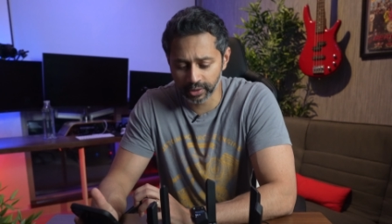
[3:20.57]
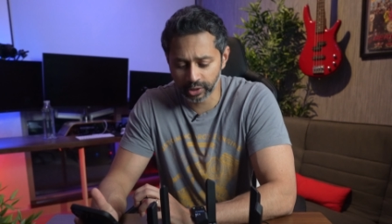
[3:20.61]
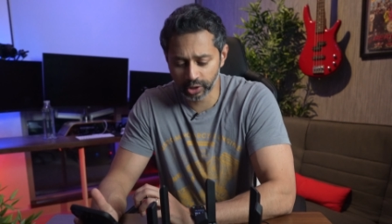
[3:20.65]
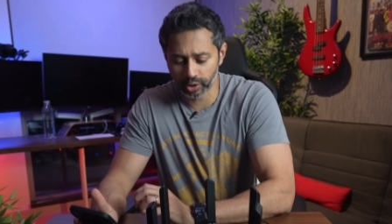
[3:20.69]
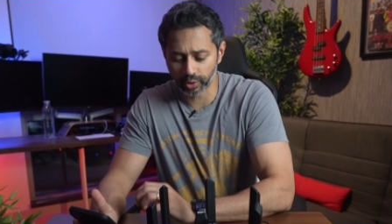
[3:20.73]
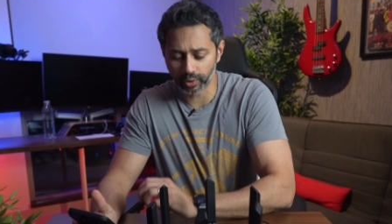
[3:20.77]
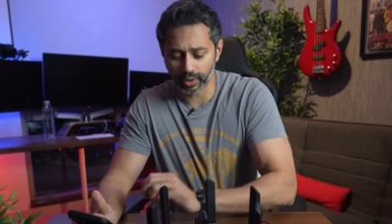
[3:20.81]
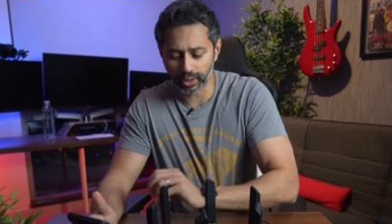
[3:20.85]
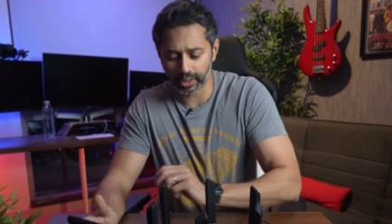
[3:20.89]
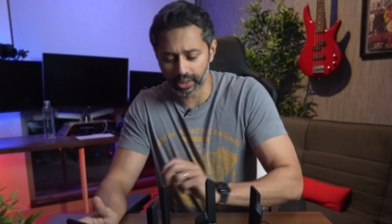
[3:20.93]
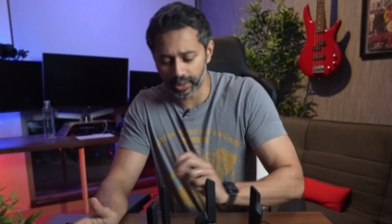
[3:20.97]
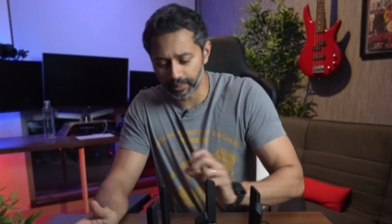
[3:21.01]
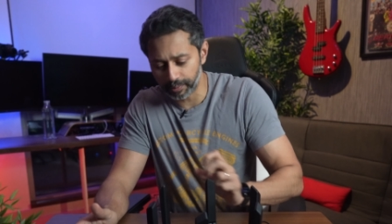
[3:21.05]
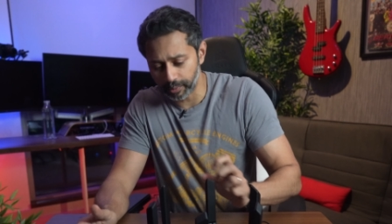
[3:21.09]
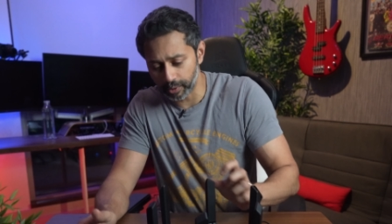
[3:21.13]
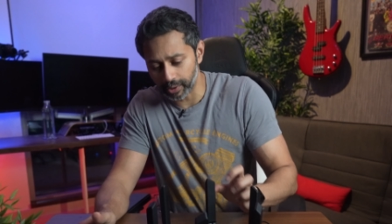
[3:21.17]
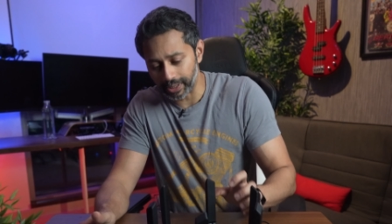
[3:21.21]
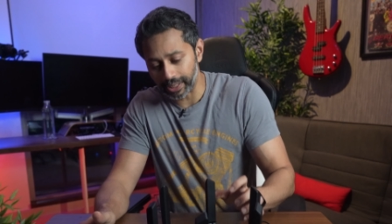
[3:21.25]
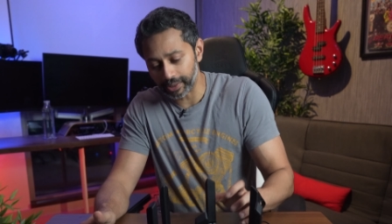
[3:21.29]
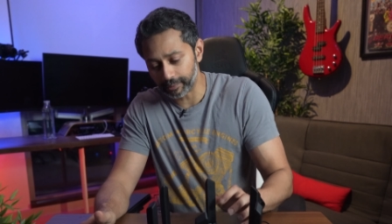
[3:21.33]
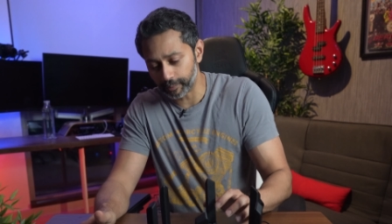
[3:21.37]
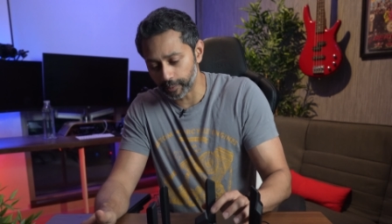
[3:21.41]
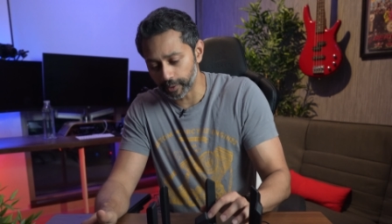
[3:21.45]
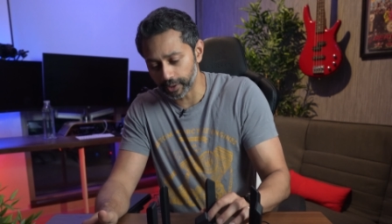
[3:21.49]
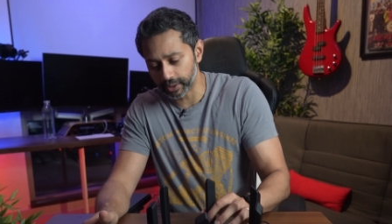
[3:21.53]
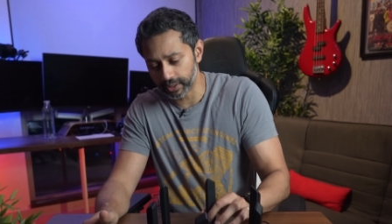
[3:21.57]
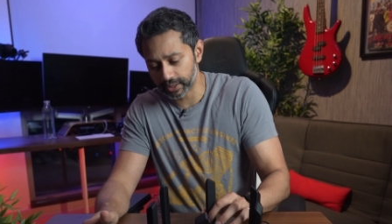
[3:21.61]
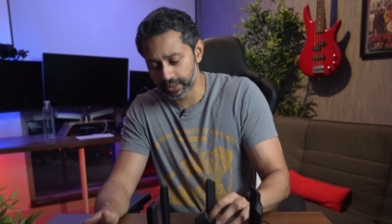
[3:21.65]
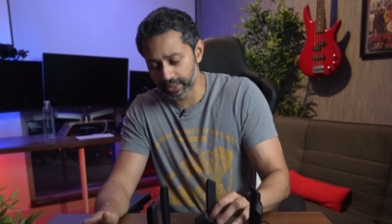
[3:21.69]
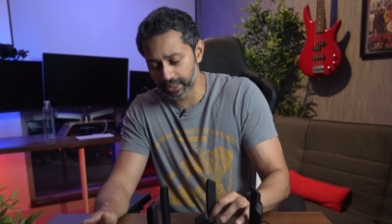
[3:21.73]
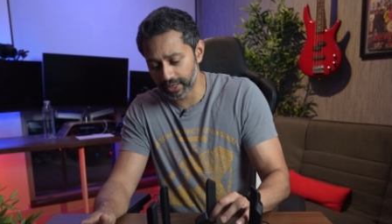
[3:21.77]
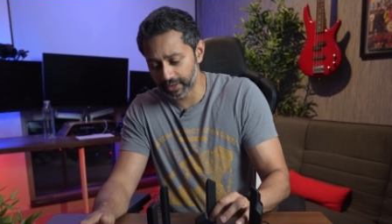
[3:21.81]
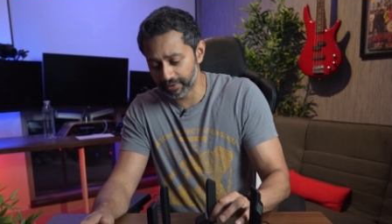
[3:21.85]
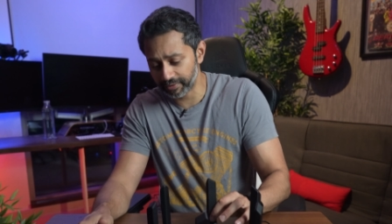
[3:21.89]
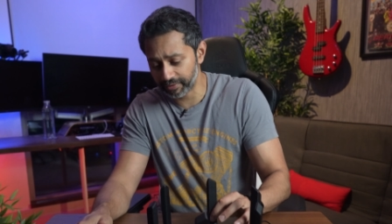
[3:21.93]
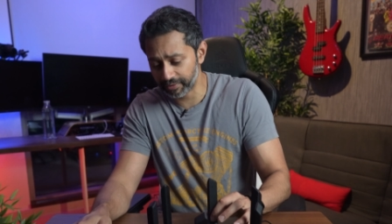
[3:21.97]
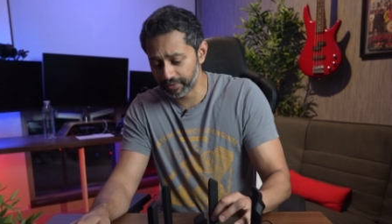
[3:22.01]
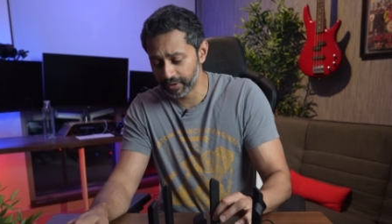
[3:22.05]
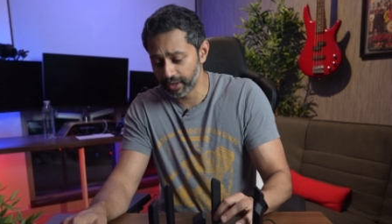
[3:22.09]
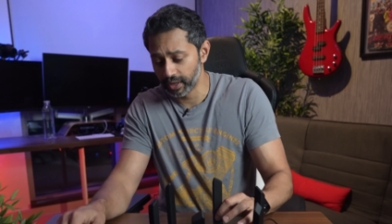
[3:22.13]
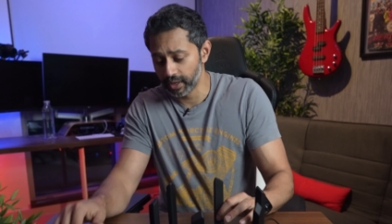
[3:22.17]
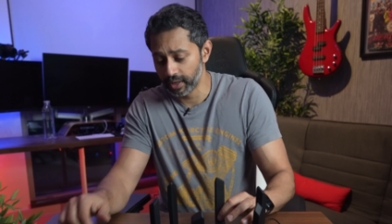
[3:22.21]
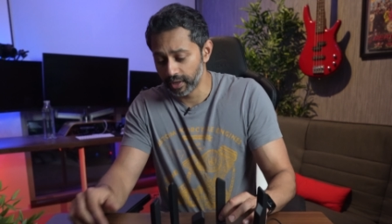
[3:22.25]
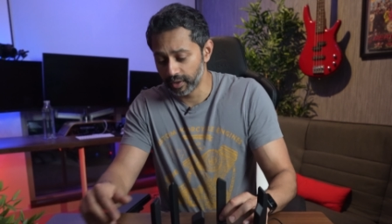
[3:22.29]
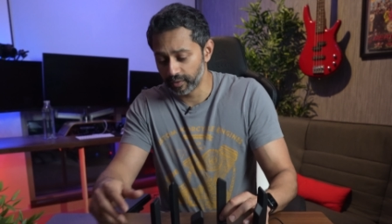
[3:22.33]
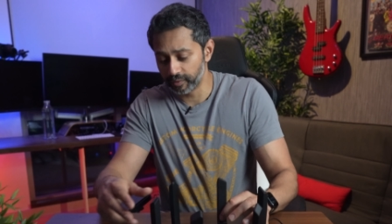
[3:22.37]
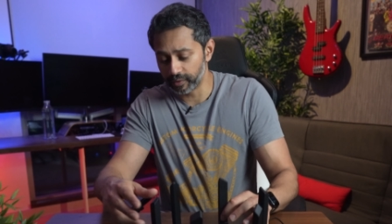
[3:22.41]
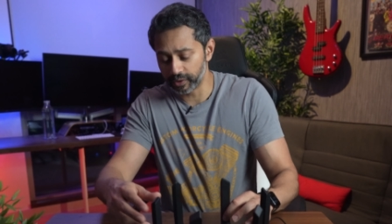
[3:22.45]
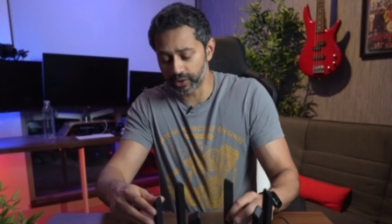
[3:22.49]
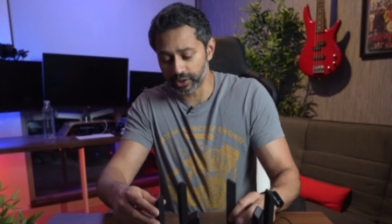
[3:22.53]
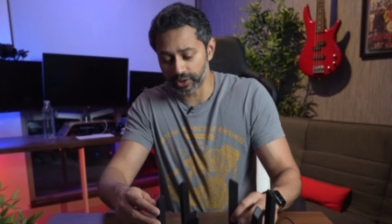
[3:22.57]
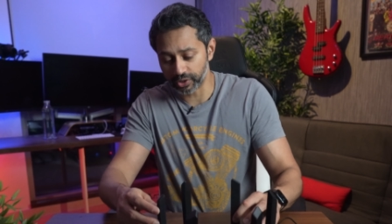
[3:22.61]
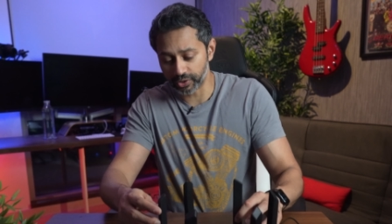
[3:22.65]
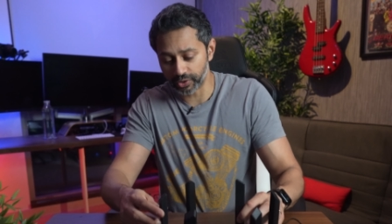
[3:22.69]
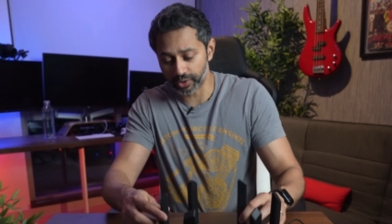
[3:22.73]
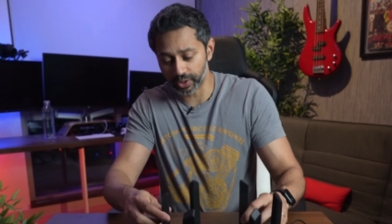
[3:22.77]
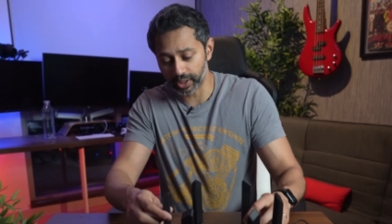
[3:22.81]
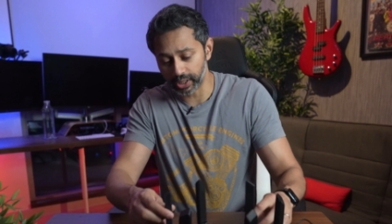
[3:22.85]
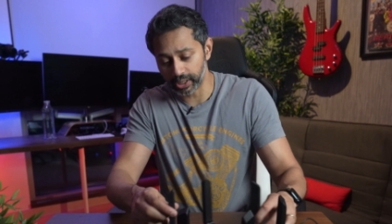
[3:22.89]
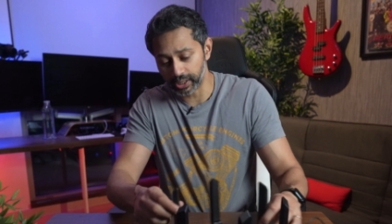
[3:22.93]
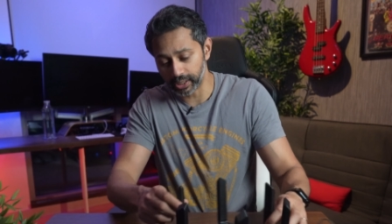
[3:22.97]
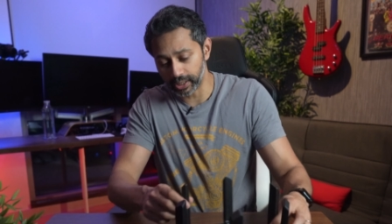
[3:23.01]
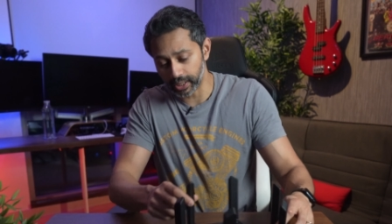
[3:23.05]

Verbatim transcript: so it'll keep your network safe, which is really